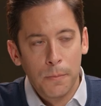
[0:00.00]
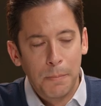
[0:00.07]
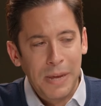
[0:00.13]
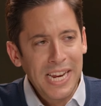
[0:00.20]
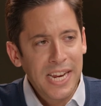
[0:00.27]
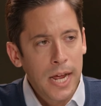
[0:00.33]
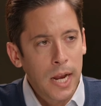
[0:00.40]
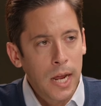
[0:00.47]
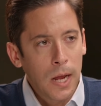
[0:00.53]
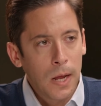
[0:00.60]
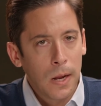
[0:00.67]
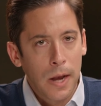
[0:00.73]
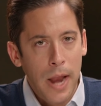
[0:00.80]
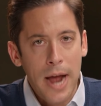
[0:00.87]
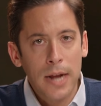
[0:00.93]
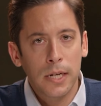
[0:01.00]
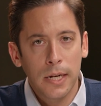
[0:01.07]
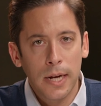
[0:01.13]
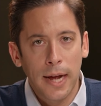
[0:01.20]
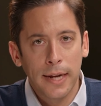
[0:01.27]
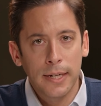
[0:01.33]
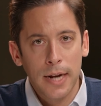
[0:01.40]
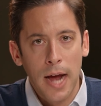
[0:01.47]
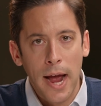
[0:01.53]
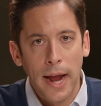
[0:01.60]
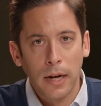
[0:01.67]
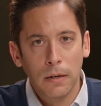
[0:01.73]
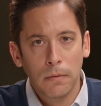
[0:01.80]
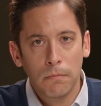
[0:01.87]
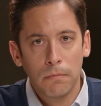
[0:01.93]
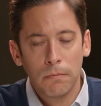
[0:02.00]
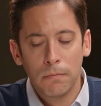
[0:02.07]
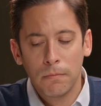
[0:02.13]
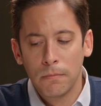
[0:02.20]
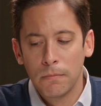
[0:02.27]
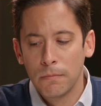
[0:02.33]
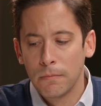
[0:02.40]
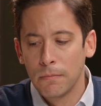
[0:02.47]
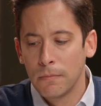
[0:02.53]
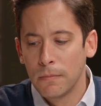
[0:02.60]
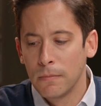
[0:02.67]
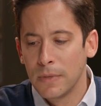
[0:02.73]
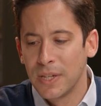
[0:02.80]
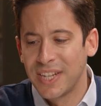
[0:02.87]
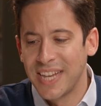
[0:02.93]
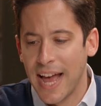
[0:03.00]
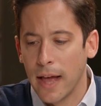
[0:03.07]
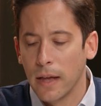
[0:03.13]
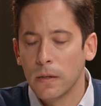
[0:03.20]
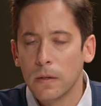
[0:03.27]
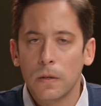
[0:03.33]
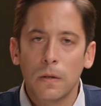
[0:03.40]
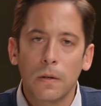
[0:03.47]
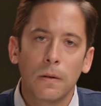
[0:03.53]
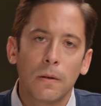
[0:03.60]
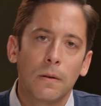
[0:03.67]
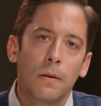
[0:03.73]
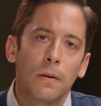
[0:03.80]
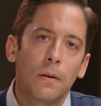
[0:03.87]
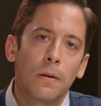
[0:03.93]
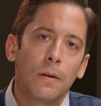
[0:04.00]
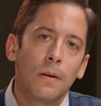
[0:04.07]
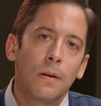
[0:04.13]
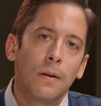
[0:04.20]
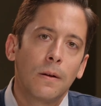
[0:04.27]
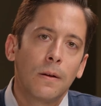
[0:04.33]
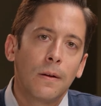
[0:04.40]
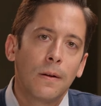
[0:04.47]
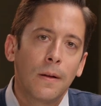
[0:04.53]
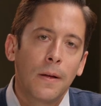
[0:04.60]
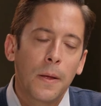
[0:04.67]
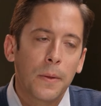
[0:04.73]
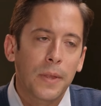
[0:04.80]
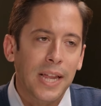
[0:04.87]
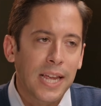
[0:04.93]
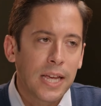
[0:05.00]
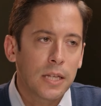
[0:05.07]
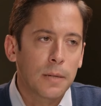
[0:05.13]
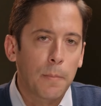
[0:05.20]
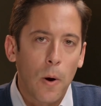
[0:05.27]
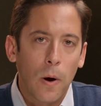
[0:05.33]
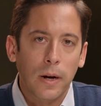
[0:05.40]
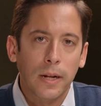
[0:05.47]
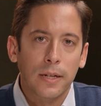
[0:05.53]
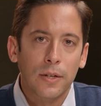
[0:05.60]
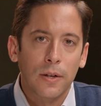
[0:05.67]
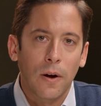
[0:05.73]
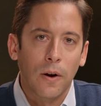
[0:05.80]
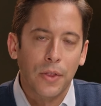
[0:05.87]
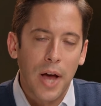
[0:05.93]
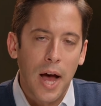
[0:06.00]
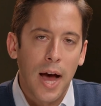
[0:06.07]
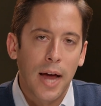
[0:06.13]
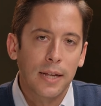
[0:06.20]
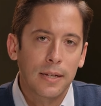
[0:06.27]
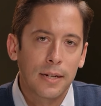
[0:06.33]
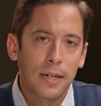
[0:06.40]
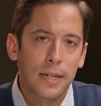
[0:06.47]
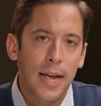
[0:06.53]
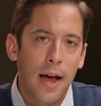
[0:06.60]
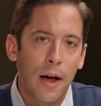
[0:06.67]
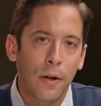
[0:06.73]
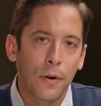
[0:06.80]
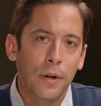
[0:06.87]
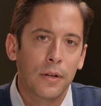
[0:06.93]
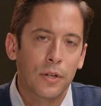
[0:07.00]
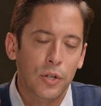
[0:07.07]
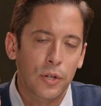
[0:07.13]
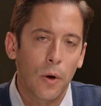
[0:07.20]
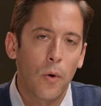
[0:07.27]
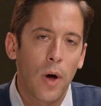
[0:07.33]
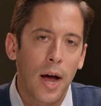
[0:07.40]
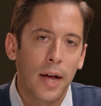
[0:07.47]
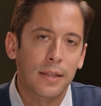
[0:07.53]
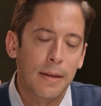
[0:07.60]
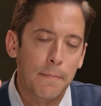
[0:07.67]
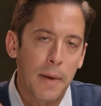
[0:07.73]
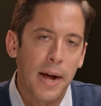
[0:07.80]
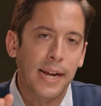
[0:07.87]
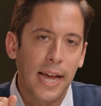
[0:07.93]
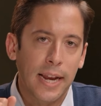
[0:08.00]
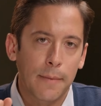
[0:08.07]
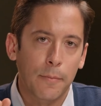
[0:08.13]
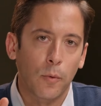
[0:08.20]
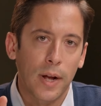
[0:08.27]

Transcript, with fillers: P. Diddy, 1999, says that his parties are the hottest in town, so hot they might get him